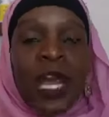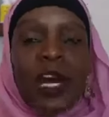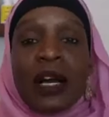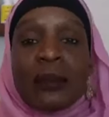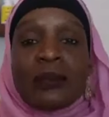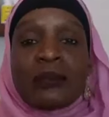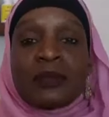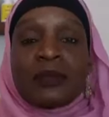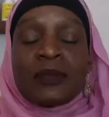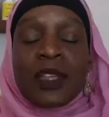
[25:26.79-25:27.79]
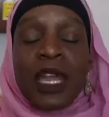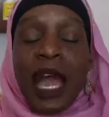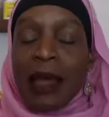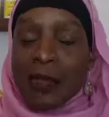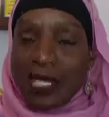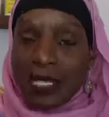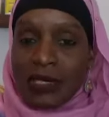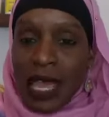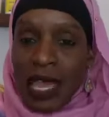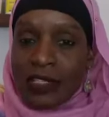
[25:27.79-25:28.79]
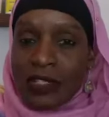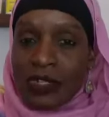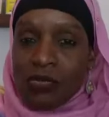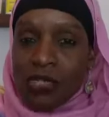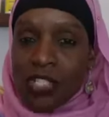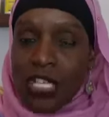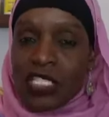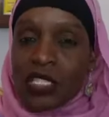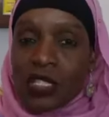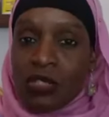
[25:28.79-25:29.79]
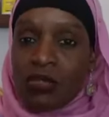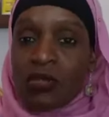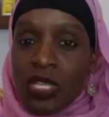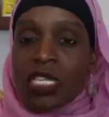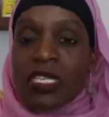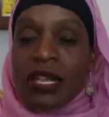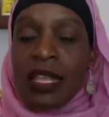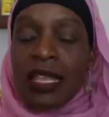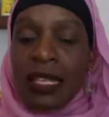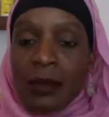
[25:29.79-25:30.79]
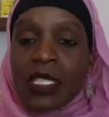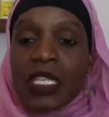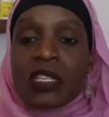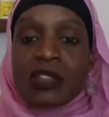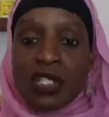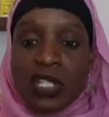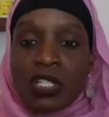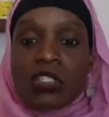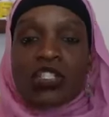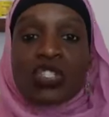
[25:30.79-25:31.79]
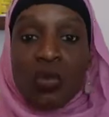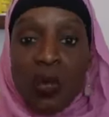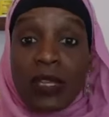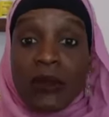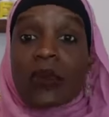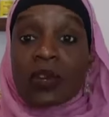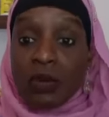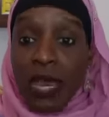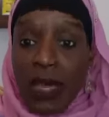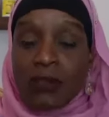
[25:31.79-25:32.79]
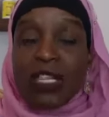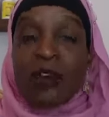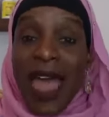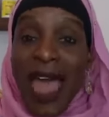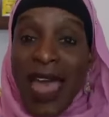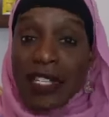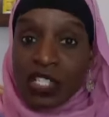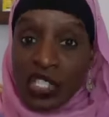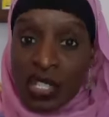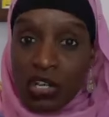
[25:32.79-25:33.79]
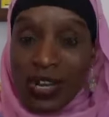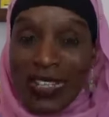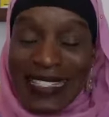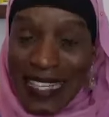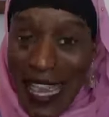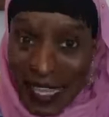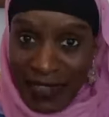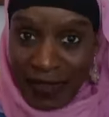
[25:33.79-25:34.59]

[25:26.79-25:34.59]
Um, I'm just asking you just to do this, limiting your sugar to 24 grams of added sugar a day.